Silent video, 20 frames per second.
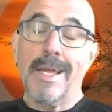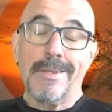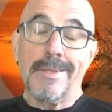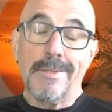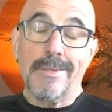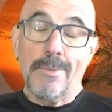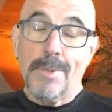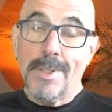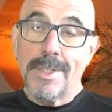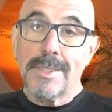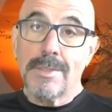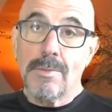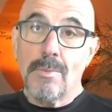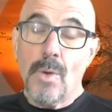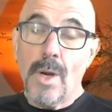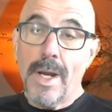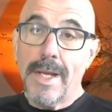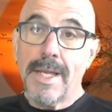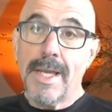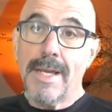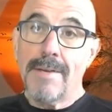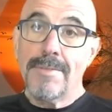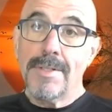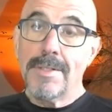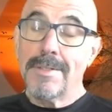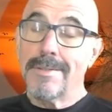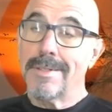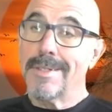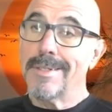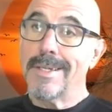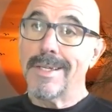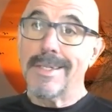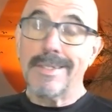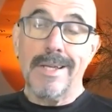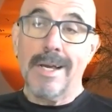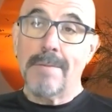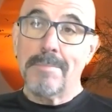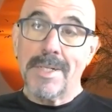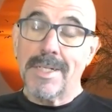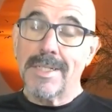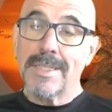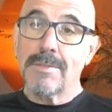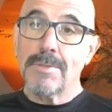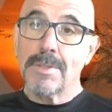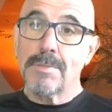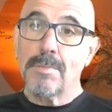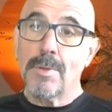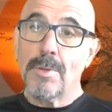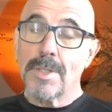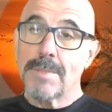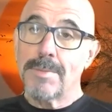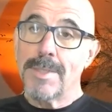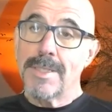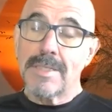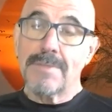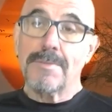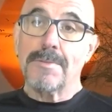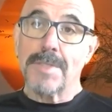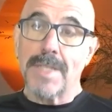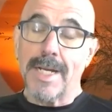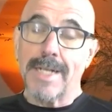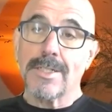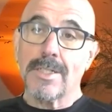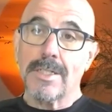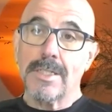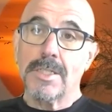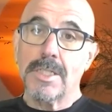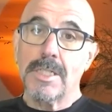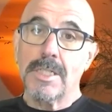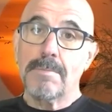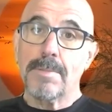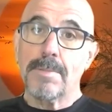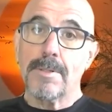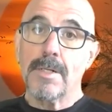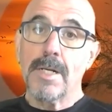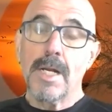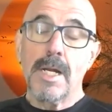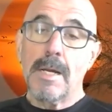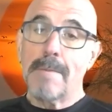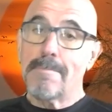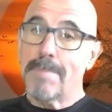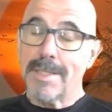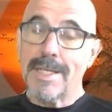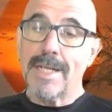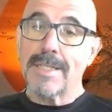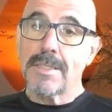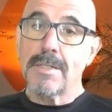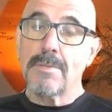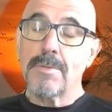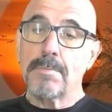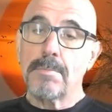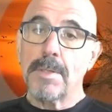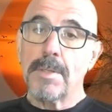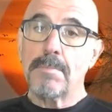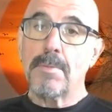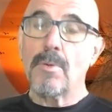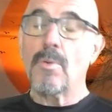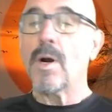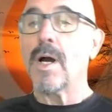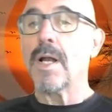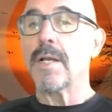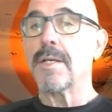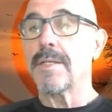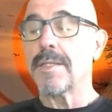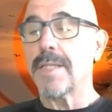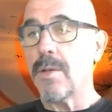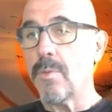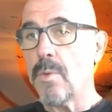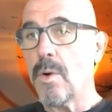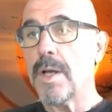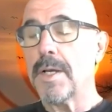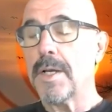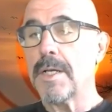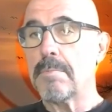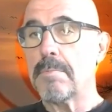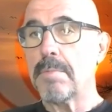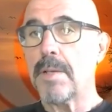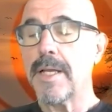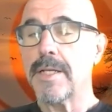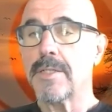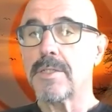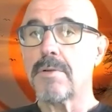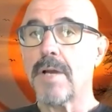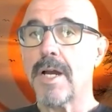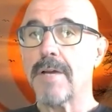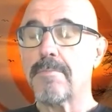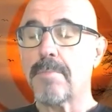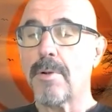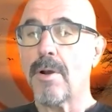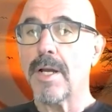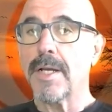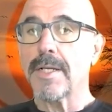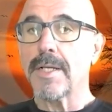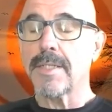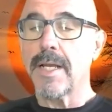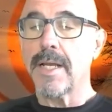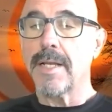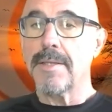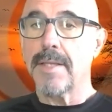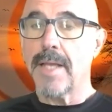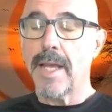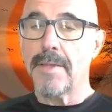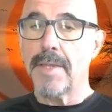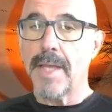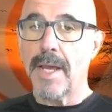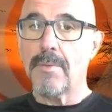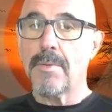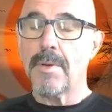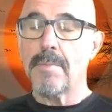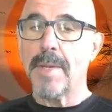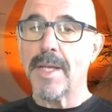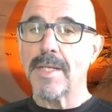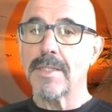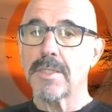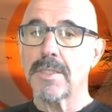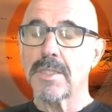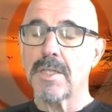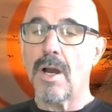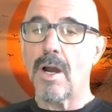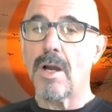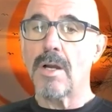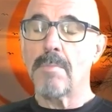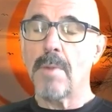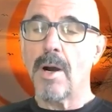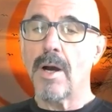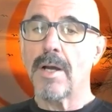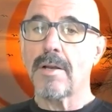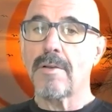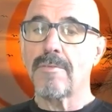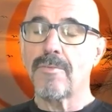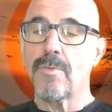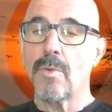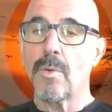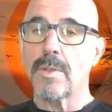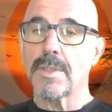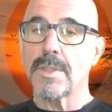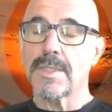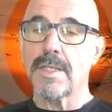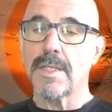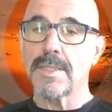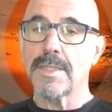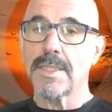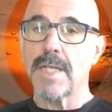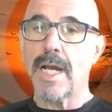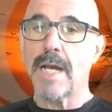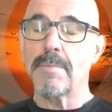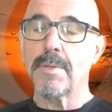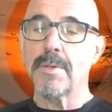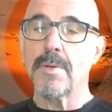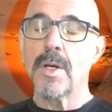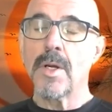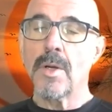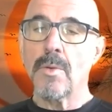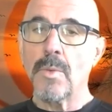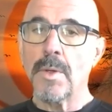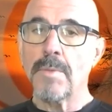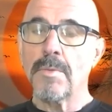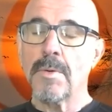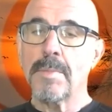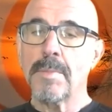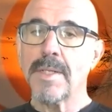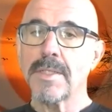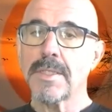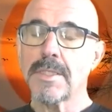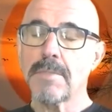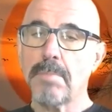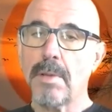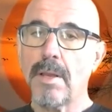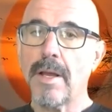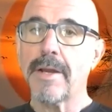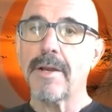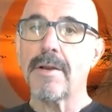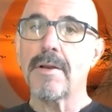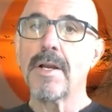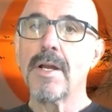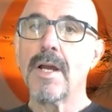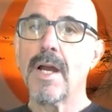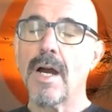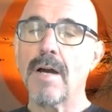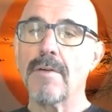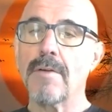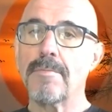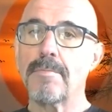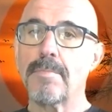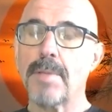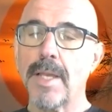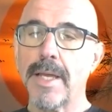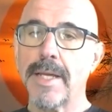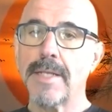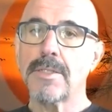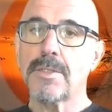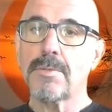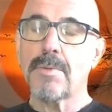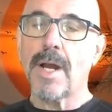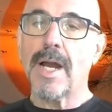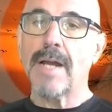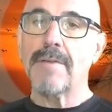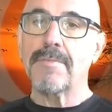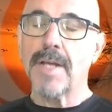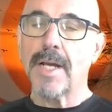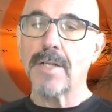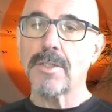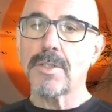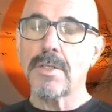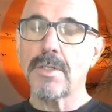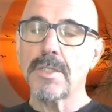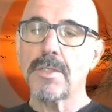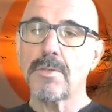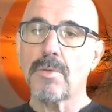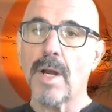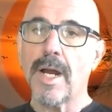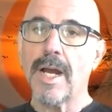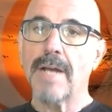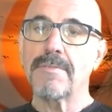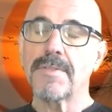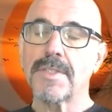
The reason why you haven't, not because it was more expensive, it was actually cheaper, but that's not what people want. They wanted a plant-derived product, and that remains our model for psilocybin. We will be a supplier of plant-derived, naturally derived